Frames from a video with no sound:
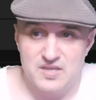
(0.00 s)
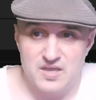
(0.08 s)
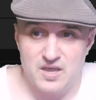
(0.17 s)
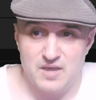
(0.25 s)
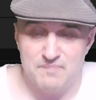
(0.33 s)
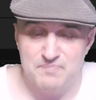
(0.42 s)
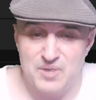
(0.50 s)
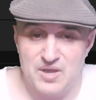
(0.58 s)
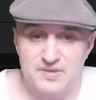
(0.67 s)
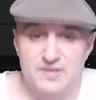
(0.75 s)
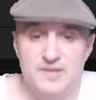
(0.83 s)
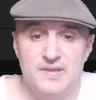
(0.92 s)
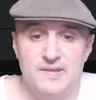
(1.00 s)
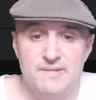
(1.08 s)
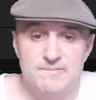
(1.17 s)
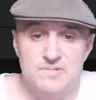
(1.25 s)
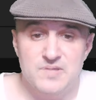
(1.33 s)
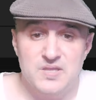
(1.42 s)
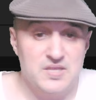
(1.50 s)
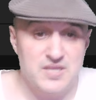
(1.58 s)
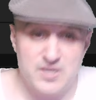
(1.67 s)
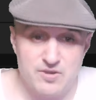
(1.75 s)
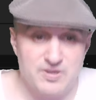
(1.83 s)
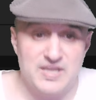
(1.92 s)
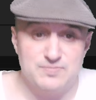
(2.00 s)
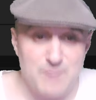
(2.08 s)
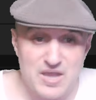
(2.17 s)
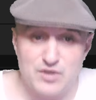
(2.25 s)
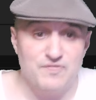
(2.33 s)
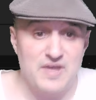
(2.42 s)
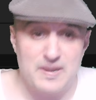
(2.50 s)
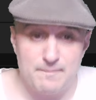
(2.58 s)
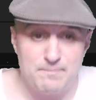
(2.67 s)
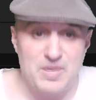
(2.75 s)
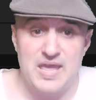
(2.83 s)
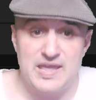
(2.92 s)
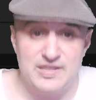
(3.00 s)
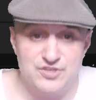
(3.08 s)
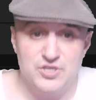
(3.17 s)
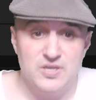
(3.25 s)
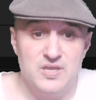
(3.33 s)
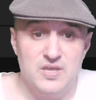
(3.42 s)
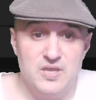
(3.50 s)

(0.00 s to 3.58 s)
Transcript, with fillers: Uh, but here against Michael Venom Page,